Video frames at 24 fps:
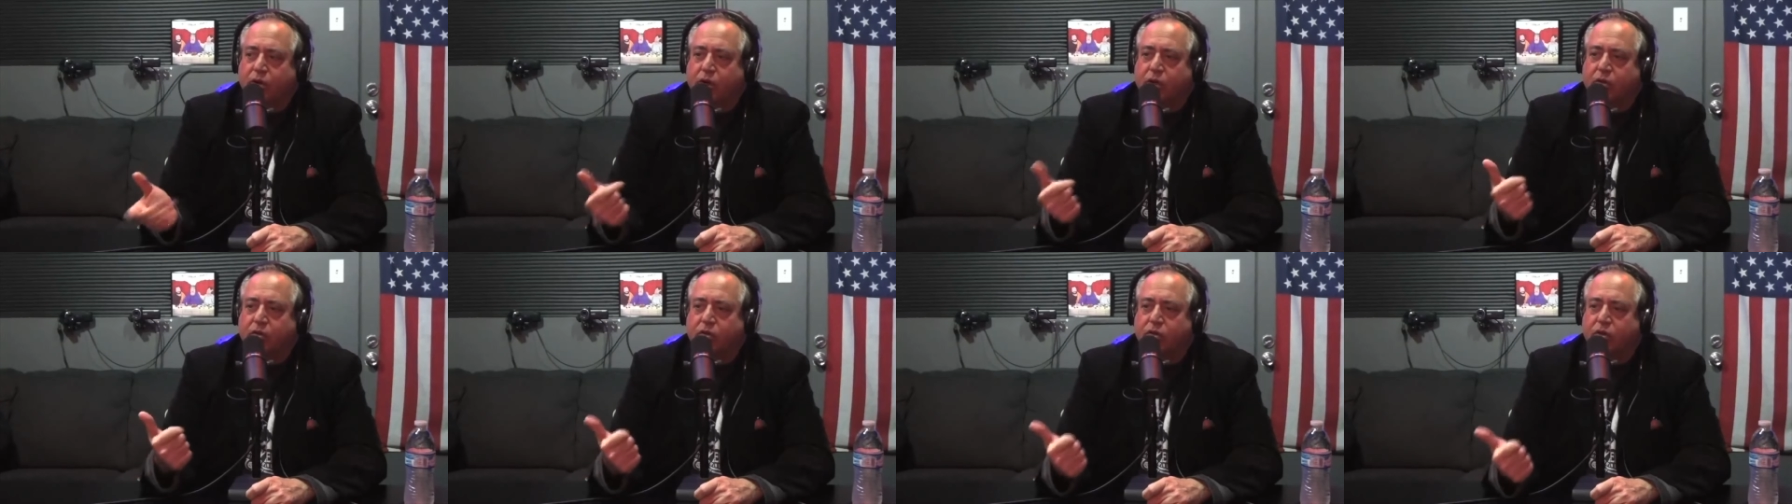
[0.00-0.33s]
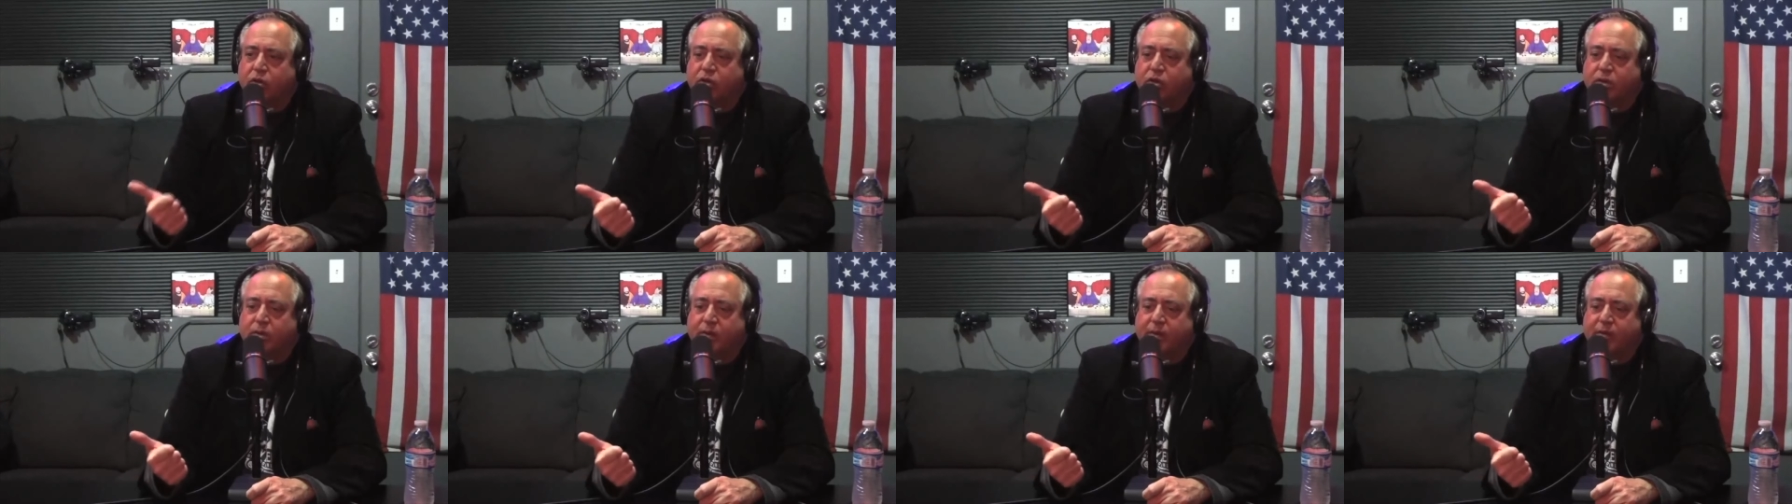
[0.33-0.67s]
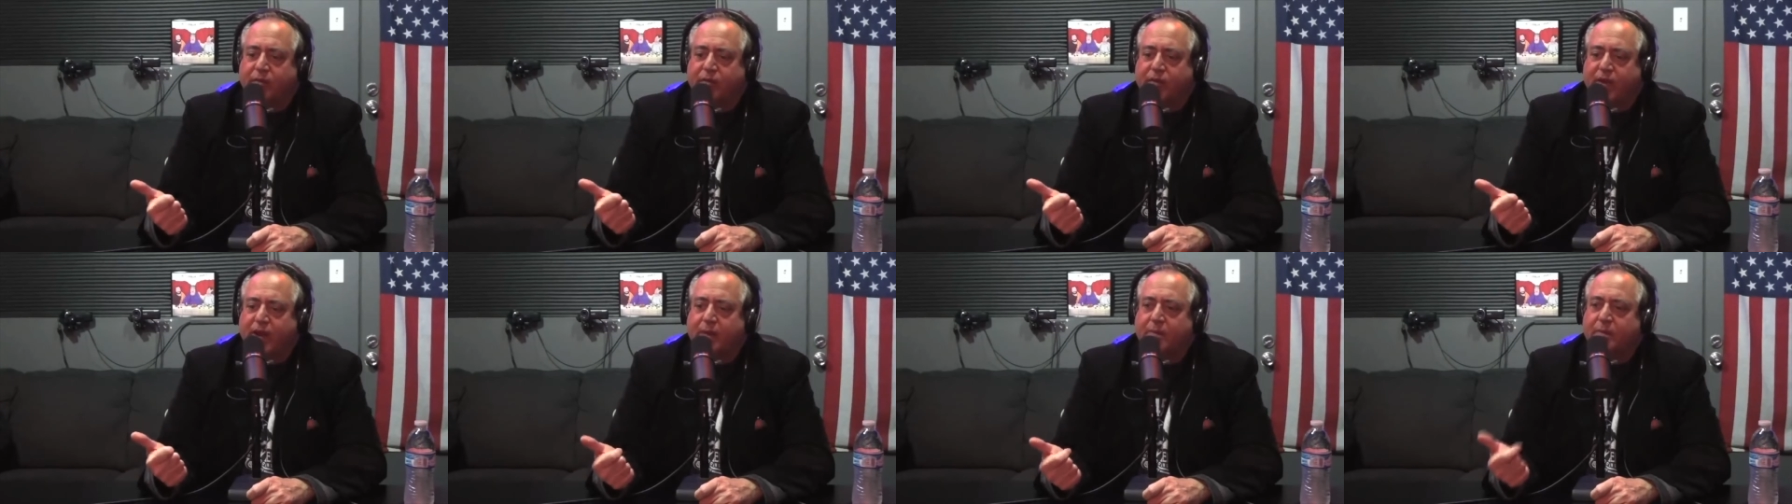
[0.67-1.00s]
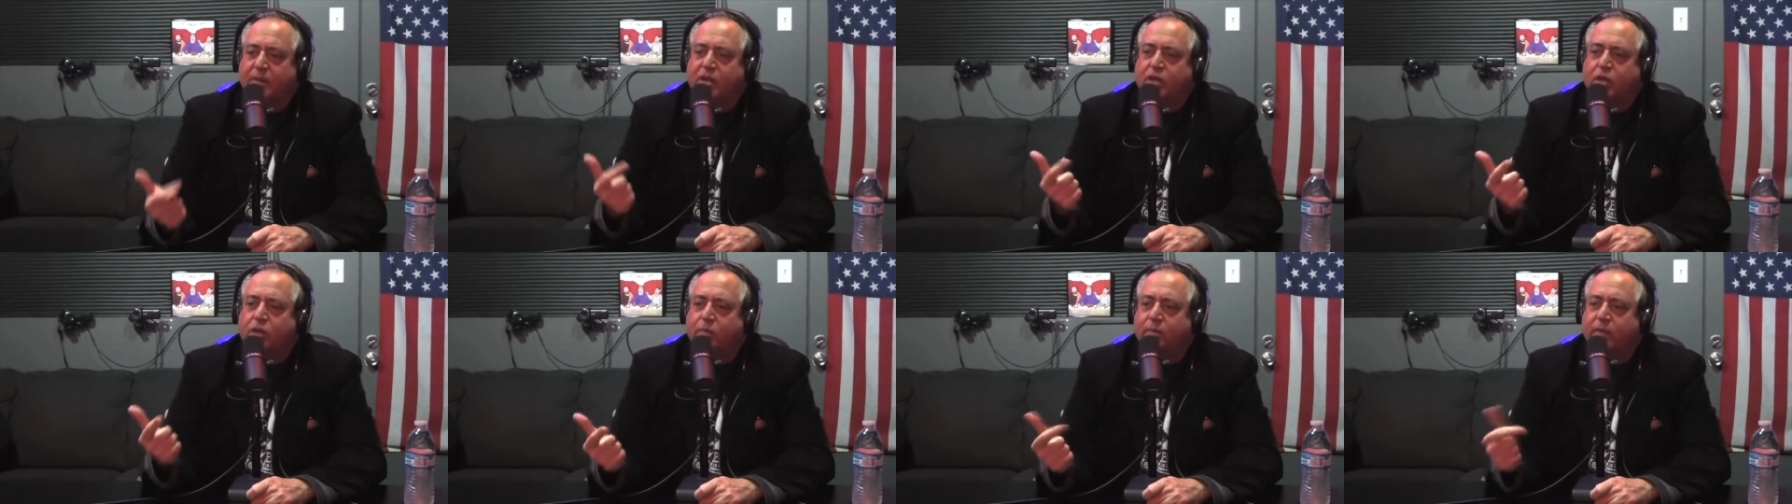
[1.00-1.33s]
Don't talk to my
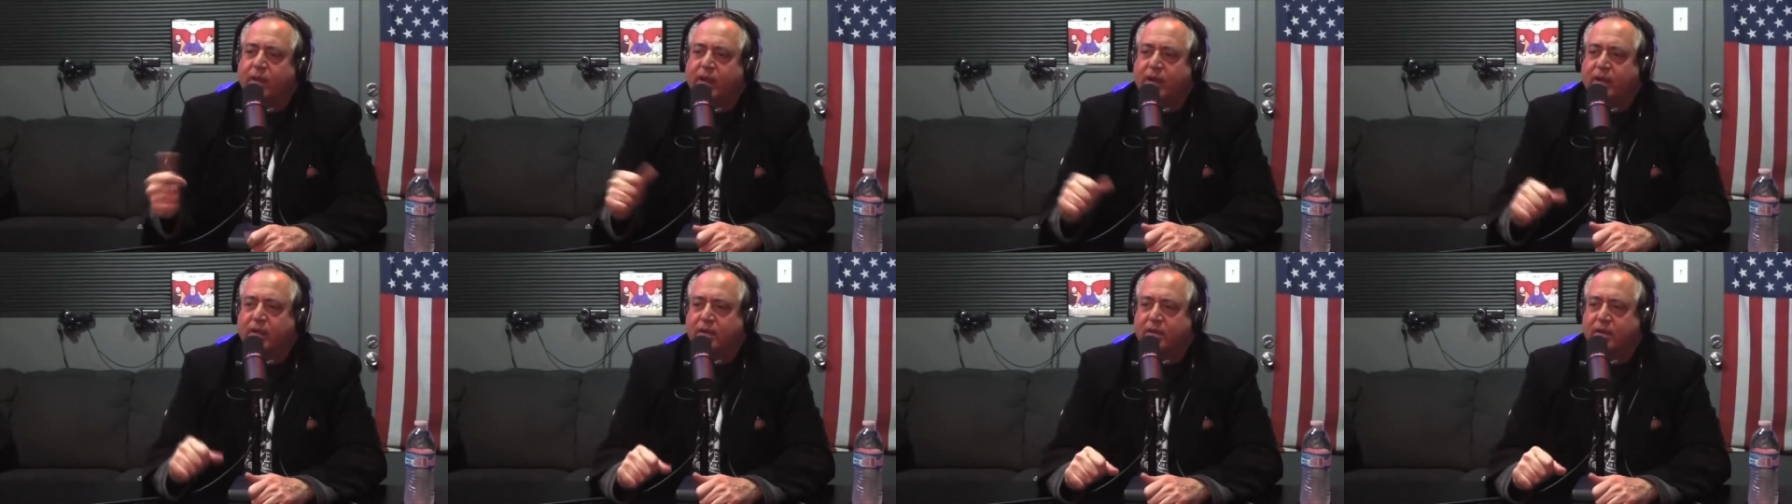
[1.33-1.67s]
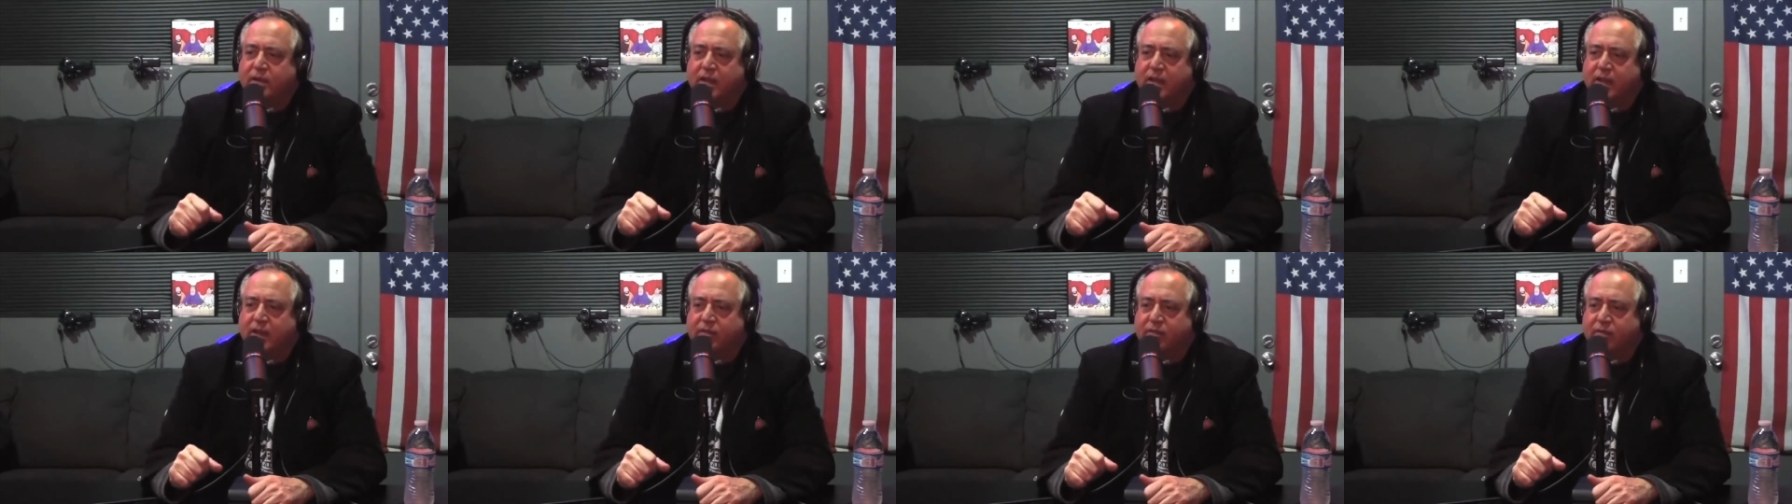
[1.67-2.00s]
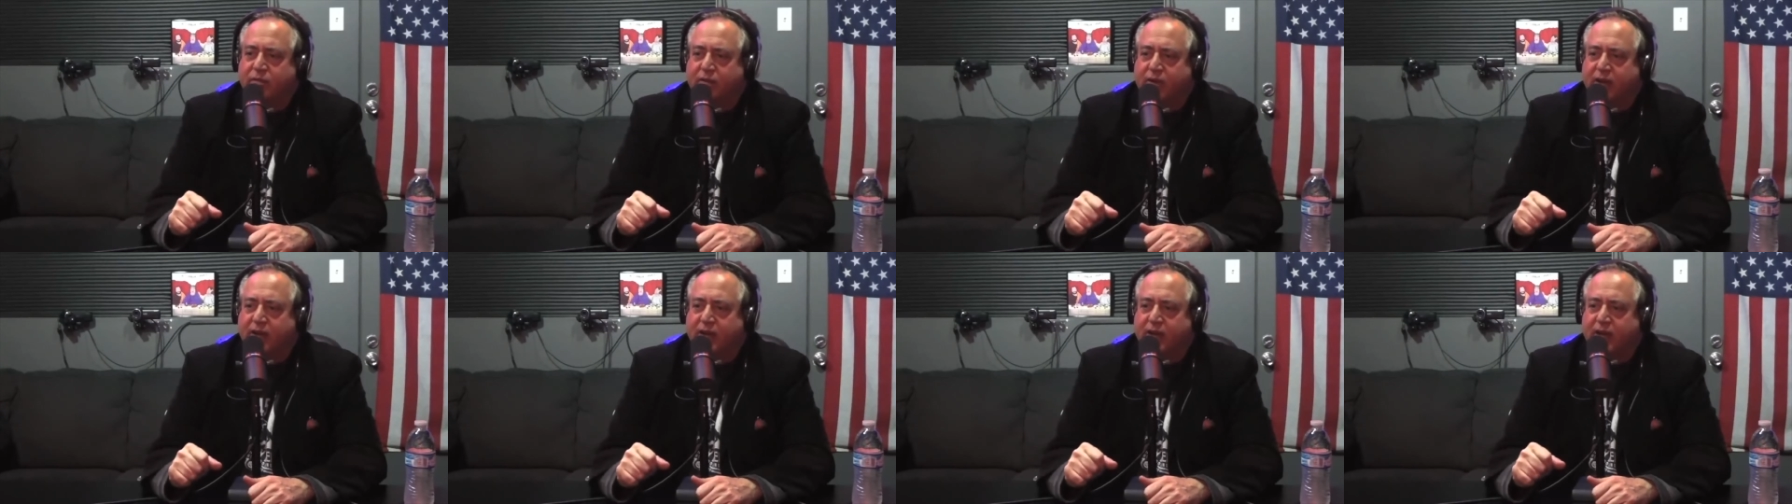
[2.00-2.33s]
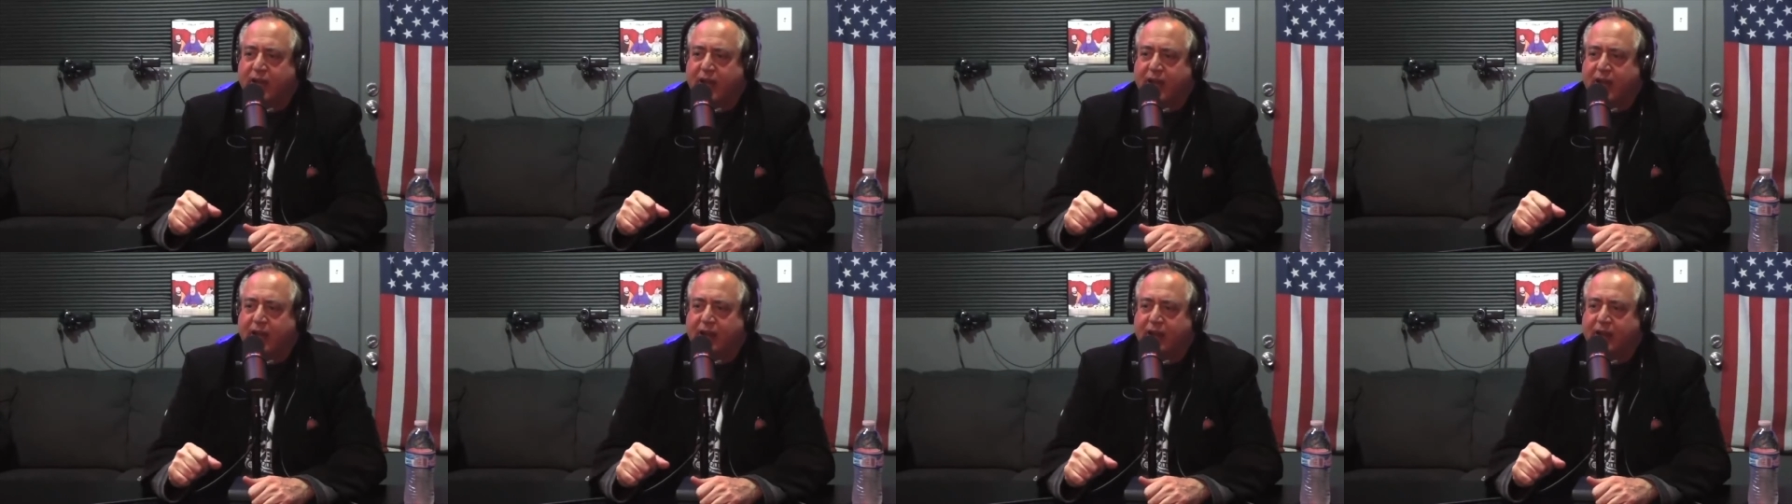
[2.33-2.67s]
family. Don't make it until after I
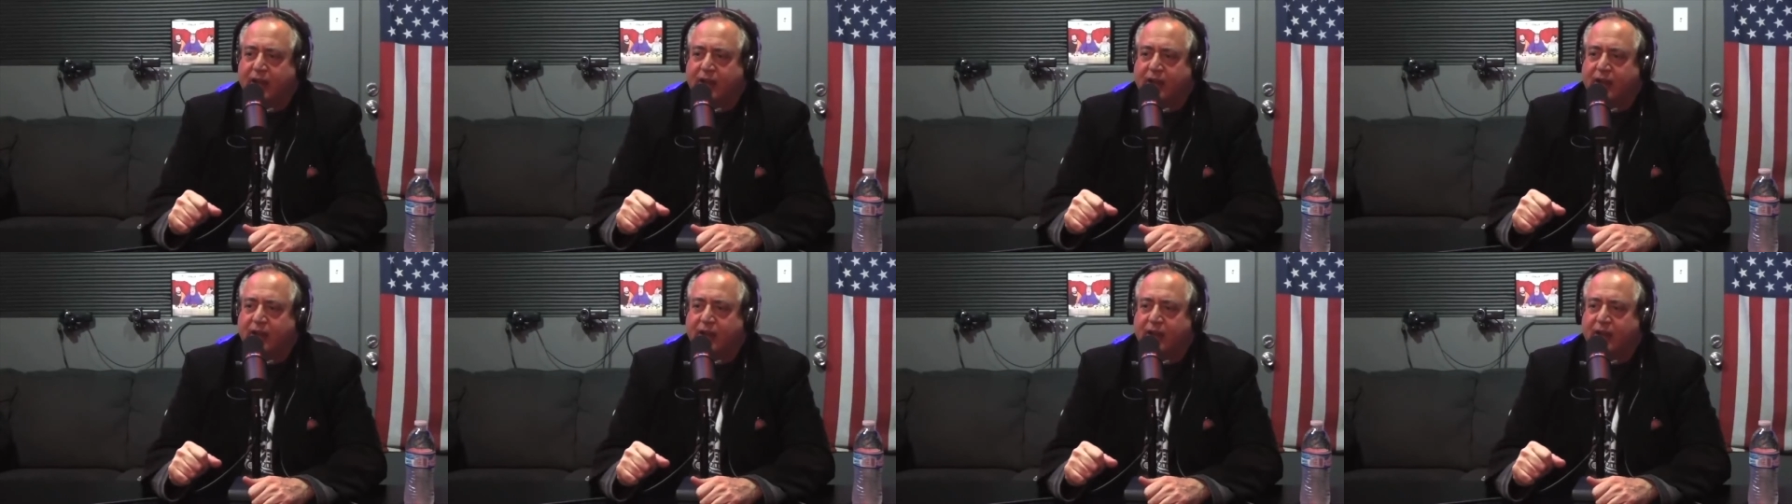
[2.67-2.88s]
die.